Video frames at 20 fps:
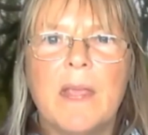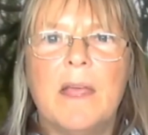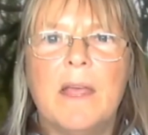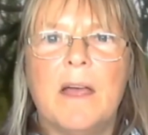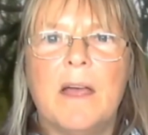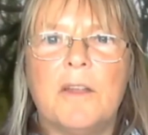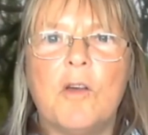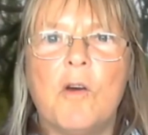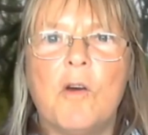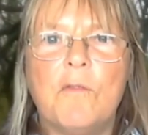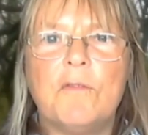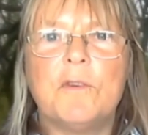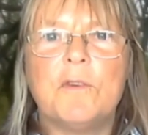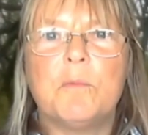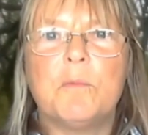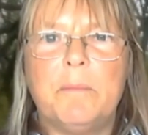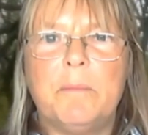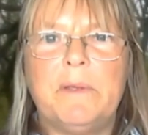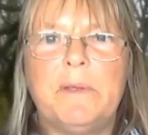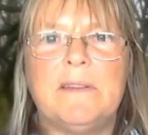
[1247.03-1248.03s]
And often
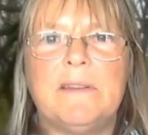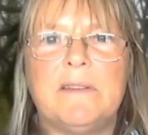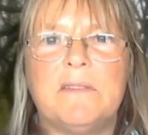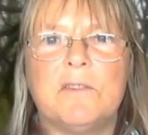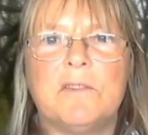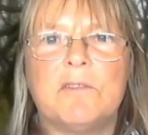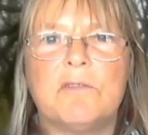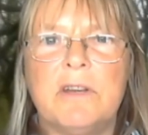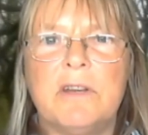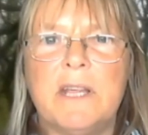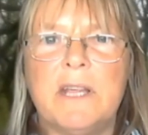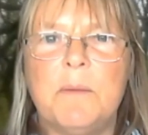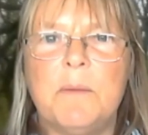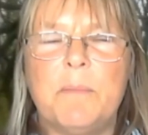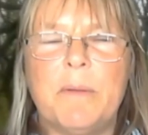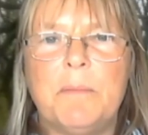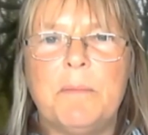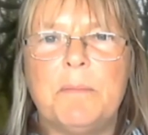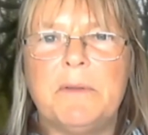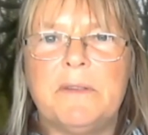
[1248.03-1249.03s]
when we disagree,
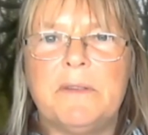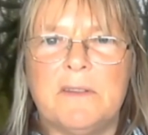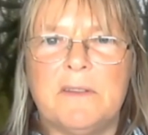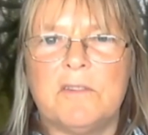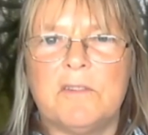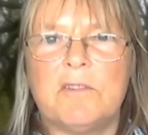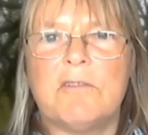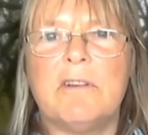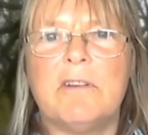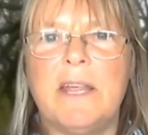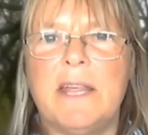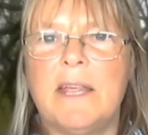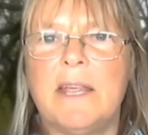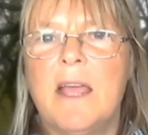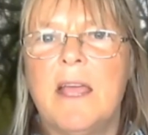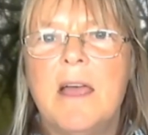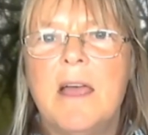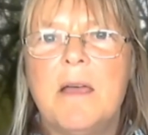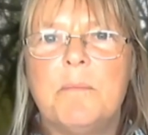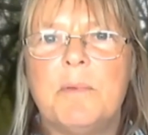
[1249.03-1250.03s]
people are disagreeing
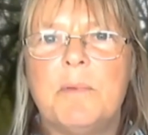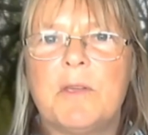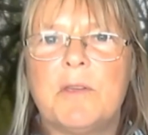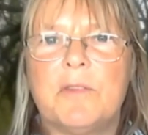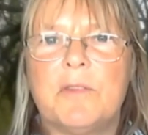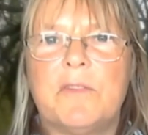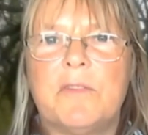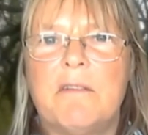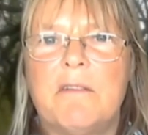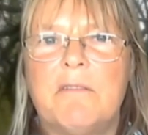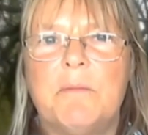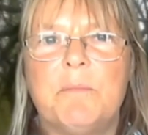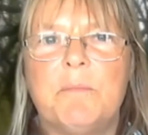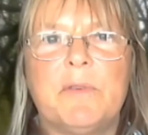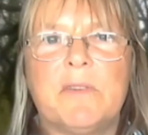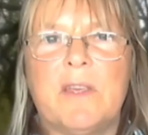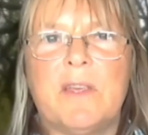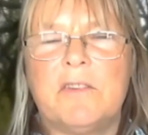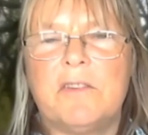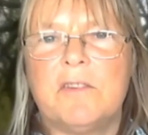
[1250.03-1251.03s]
because they're in
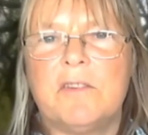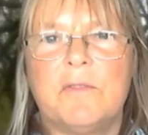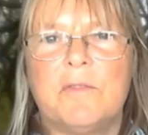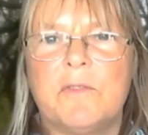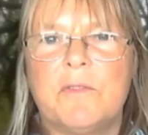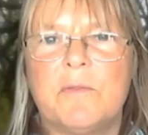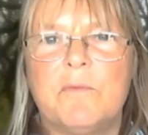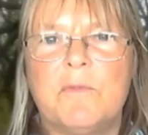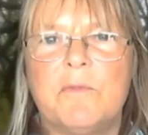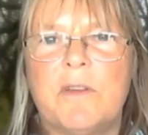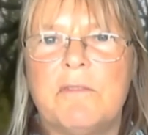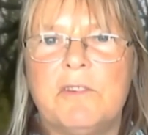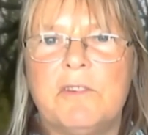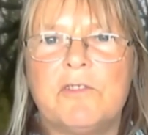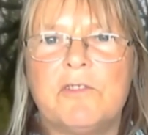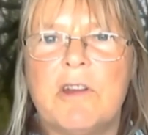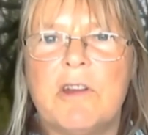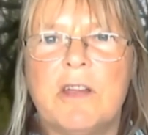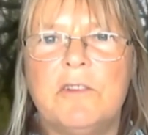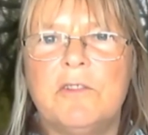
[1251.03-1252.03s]
possession of some very
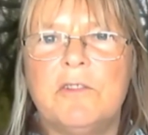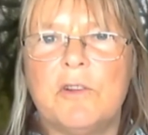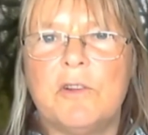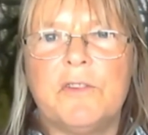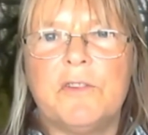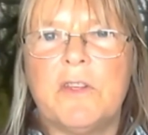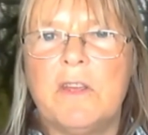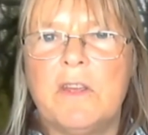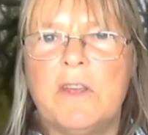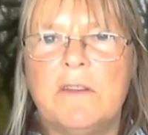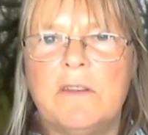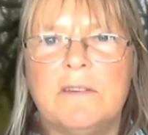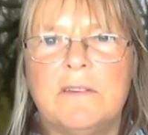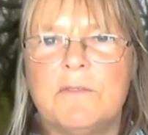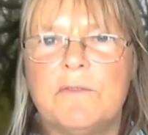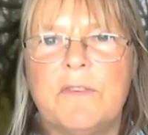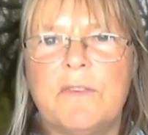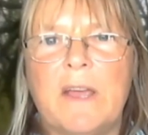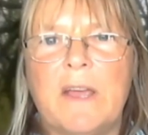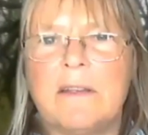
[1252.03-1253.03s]
strange alternative
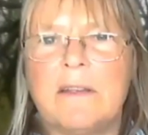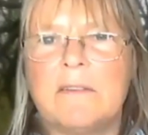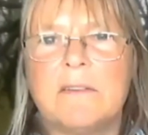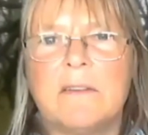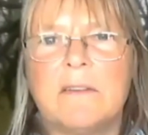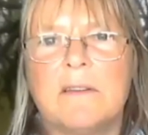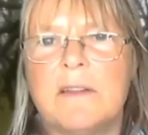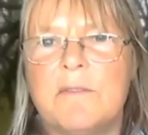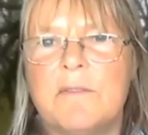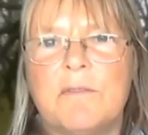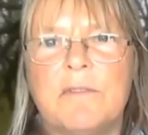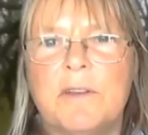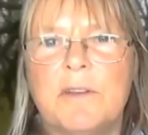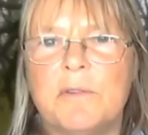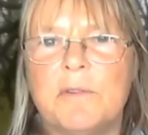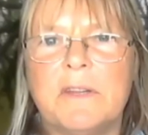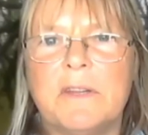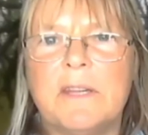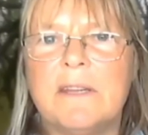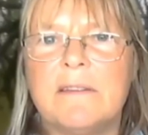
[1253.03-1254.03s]
facts that they've read on
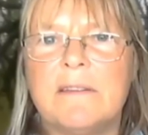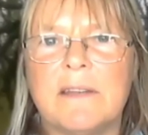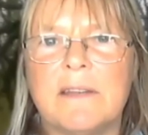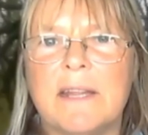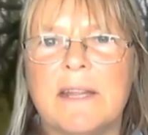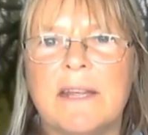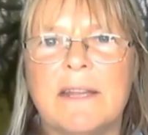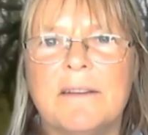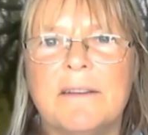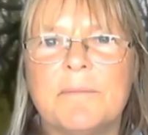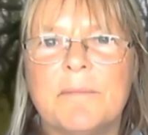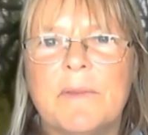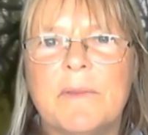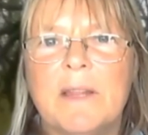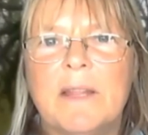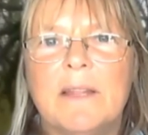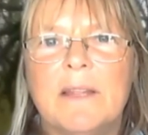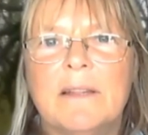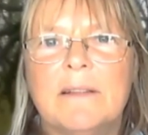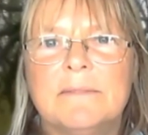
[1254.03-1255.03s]
the internet.
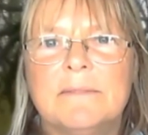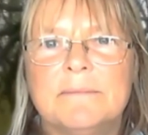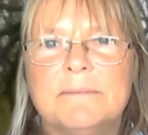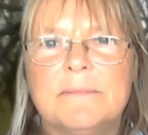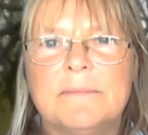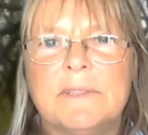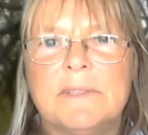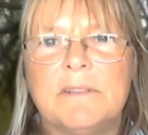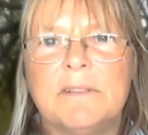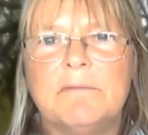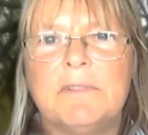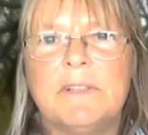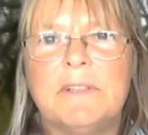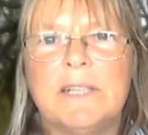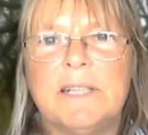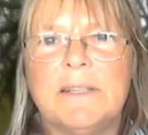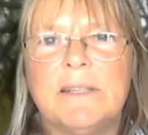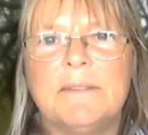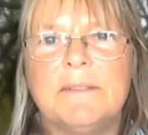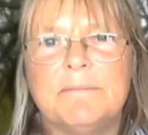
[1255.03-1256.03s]
And they're
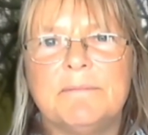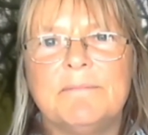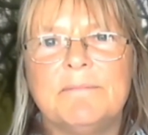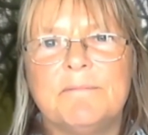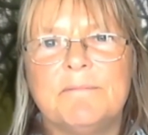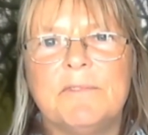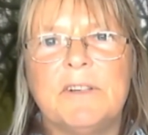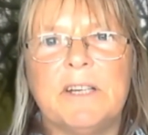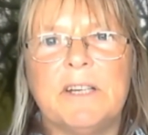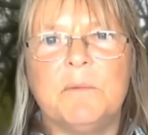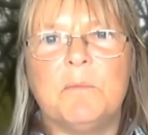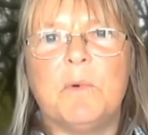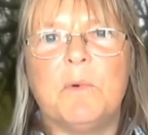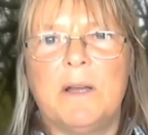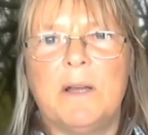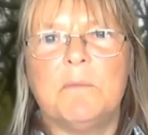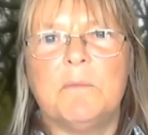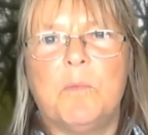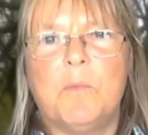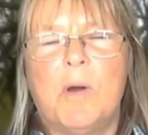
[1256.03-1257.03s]
really, really
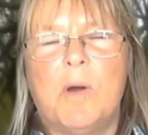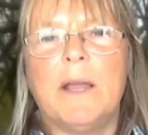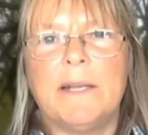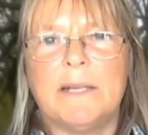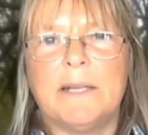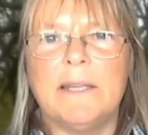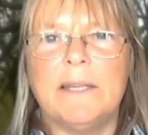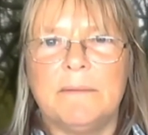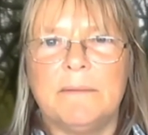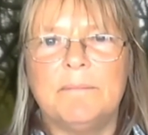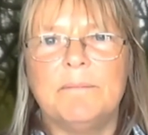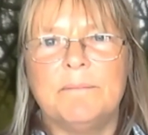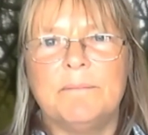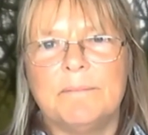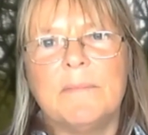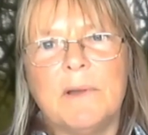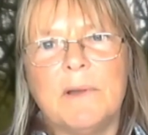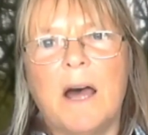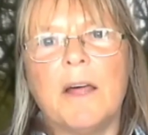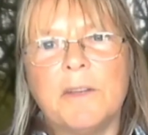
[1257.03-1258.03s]
widely
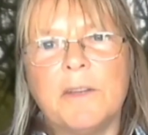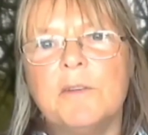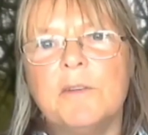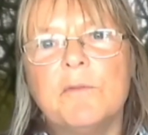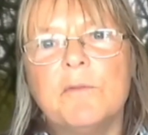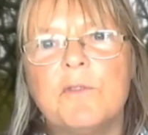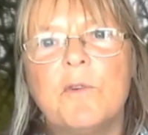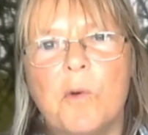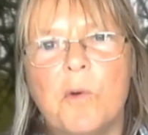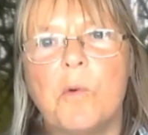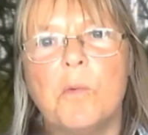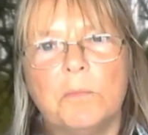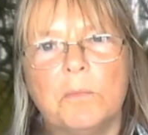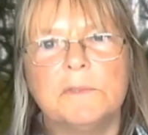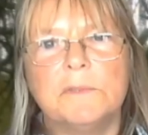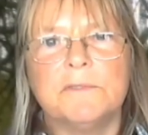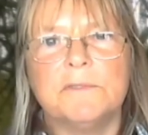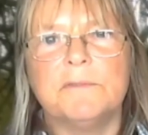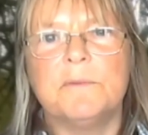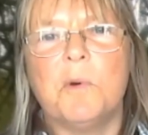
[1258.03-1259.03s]
uninformed
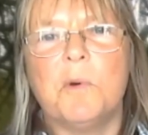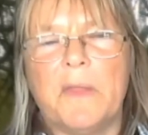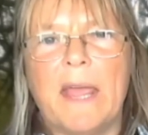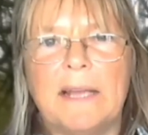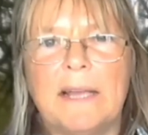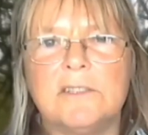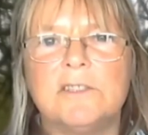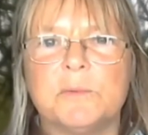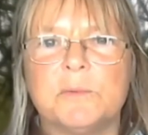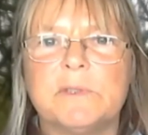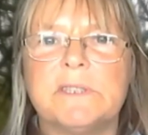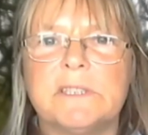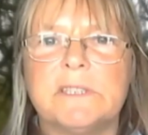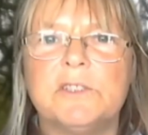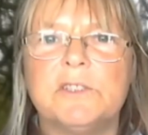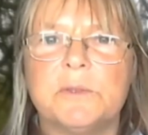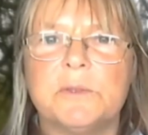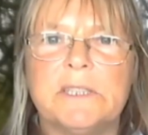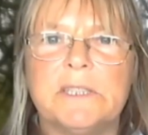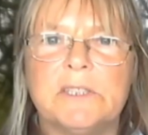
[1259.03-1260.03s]
of what the actual
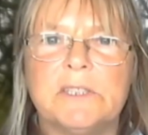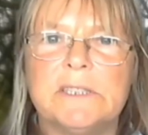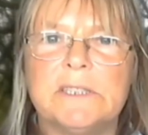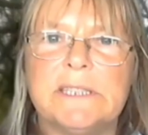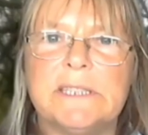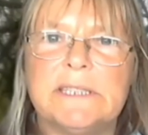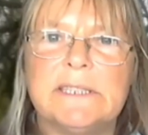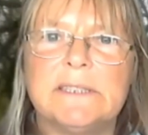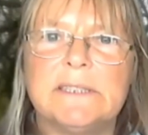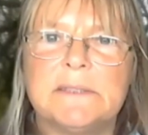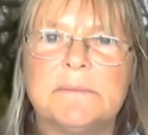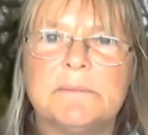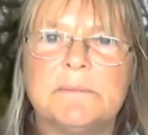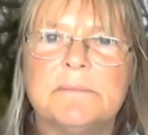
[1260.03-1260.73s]
situation is.